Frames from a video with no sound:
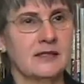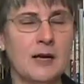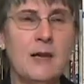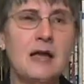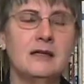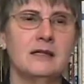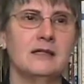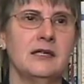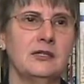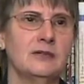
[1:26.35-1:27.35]
Some had
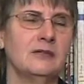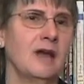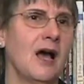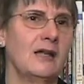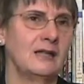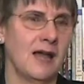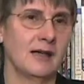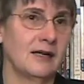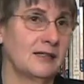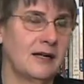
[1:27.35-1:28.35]
continued
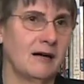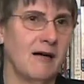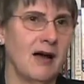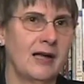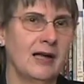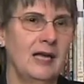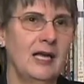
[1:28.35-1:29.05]
contact, as had I,